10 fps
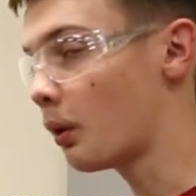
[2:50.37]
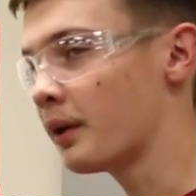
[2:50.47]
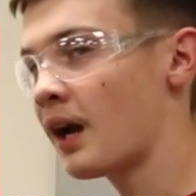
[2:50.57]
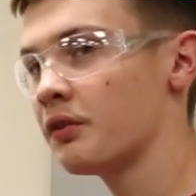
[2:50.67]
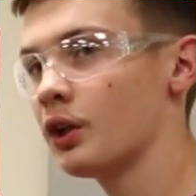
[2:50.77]
what
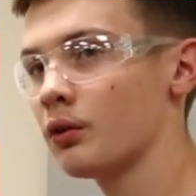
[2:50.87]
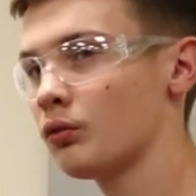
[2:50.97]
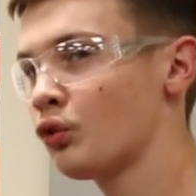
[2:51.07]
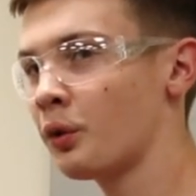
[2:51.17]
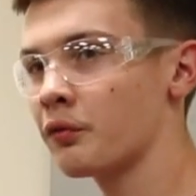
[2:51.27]
we have in here
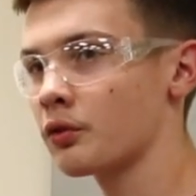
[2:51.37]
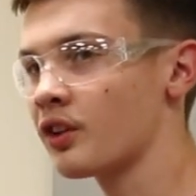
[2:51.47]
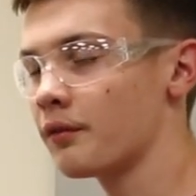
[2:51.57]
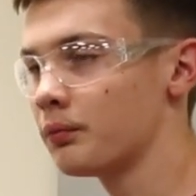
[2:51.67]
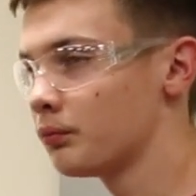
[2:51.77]

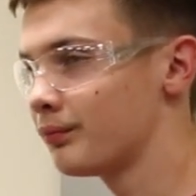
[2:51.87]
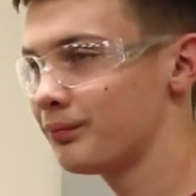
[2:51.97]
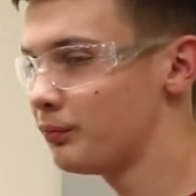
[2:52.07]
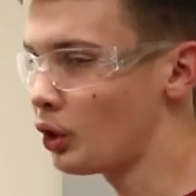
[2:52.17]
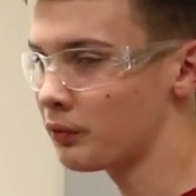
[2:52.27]
24/7.
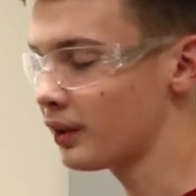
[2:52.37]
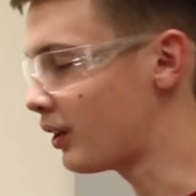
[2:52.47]
Don't really